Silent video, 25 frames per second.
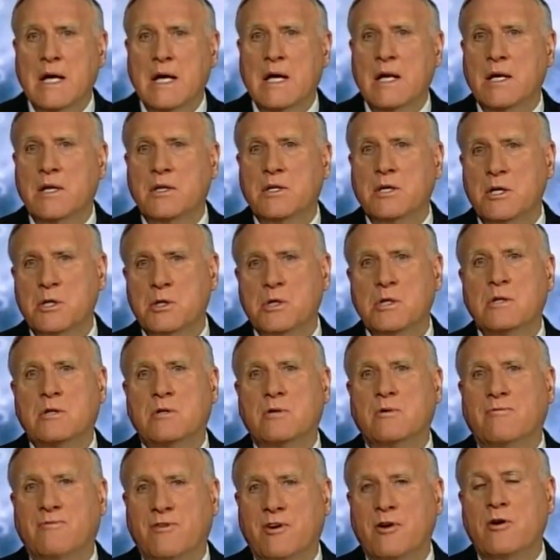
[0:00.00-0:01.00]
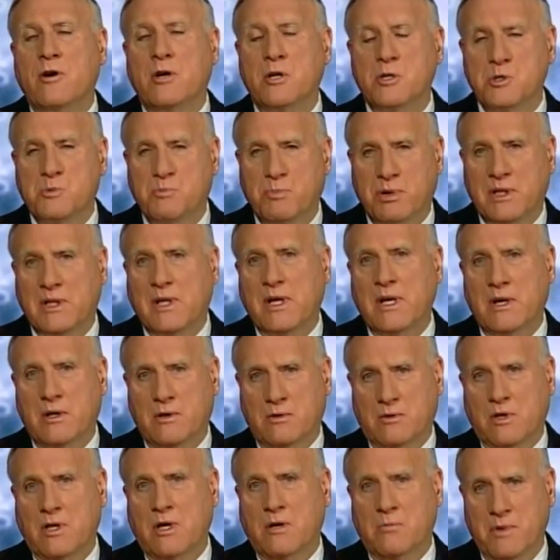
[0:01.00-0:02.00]
In addition to various
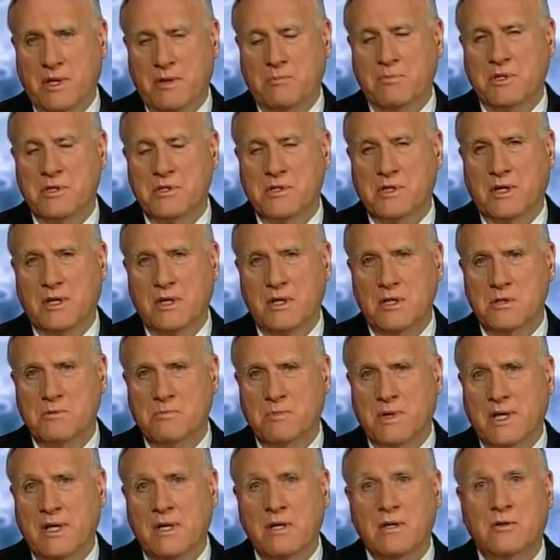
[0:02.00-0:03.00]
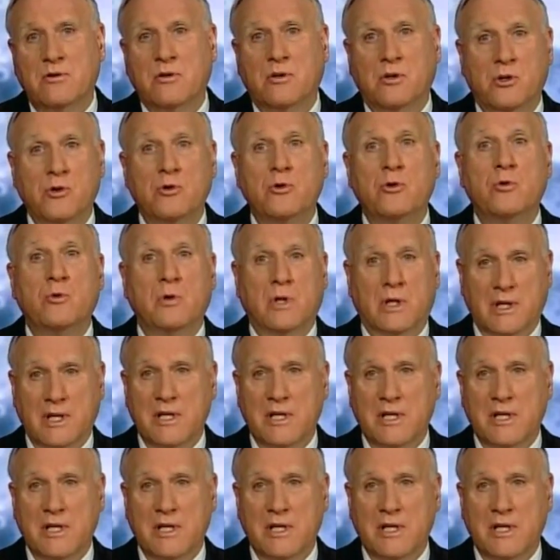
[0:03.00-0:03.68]
political commitments that he's made to do